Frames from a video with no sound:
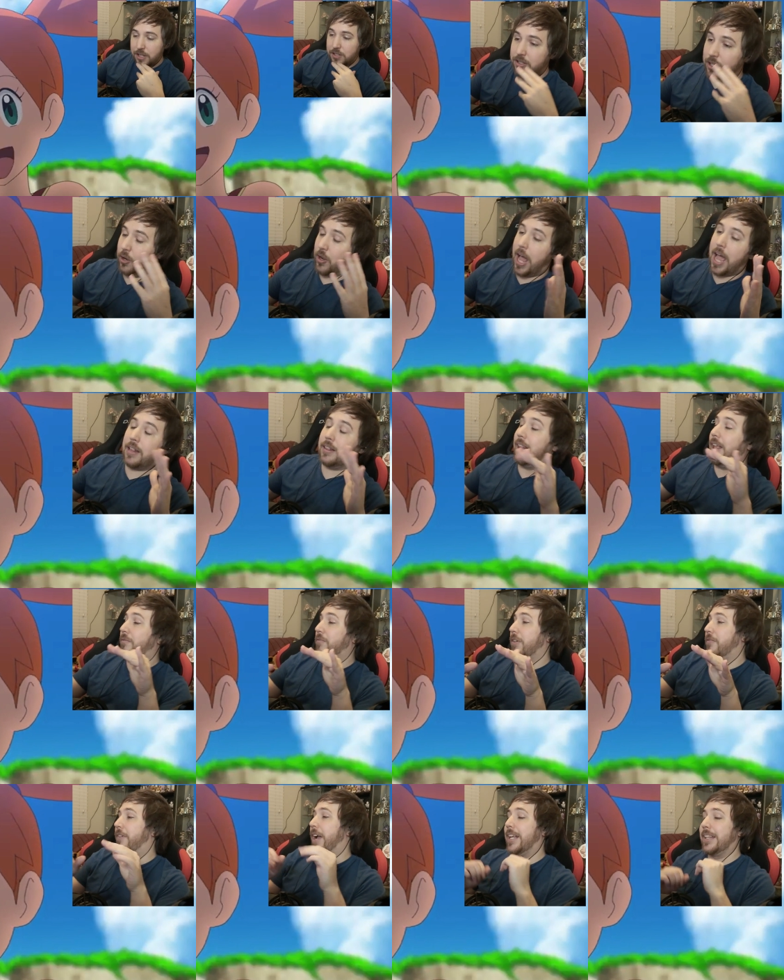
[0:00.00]
Dude, I
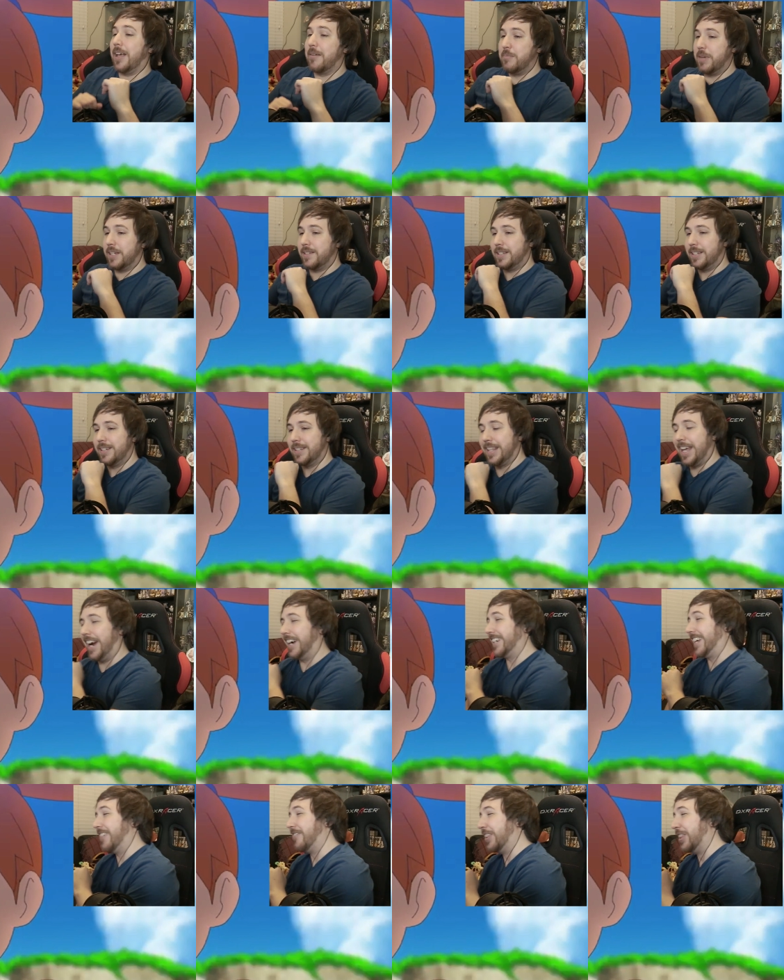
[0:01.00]
love the fact that Misty's
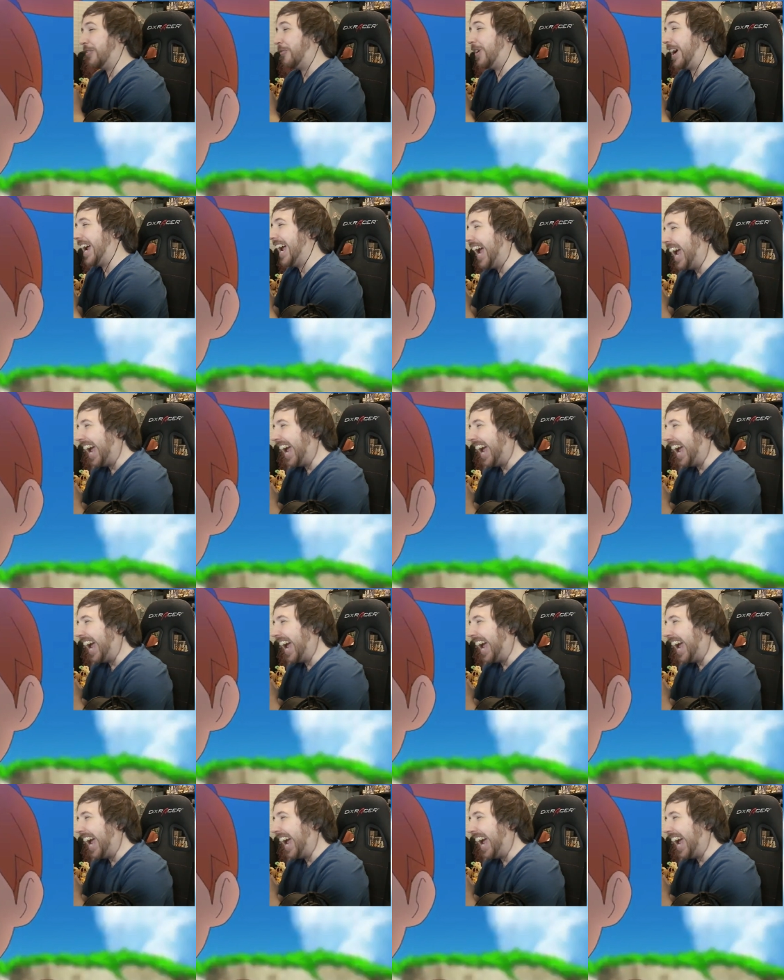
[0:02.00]
there giving the win.